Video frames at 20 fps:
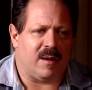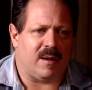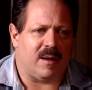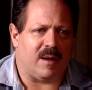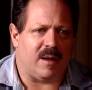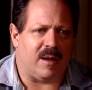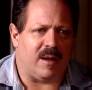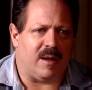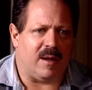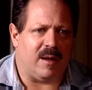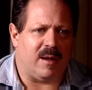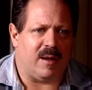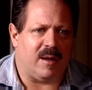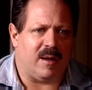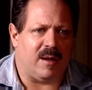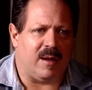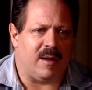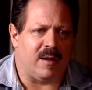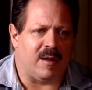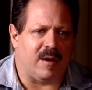I
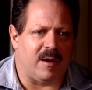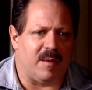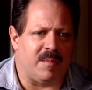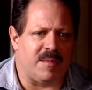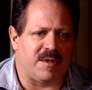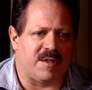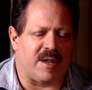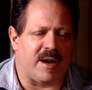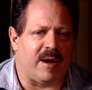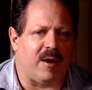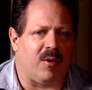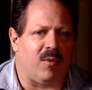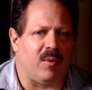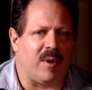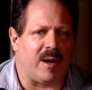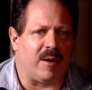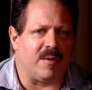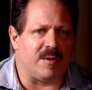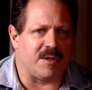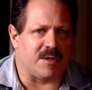ended up setting a
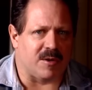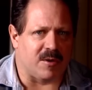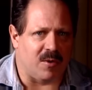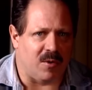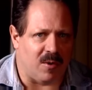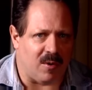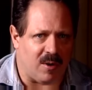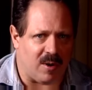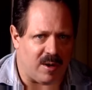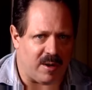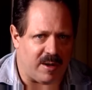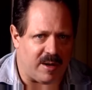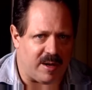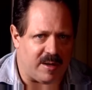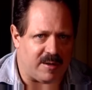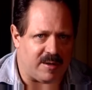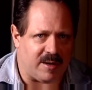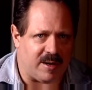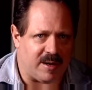record score on that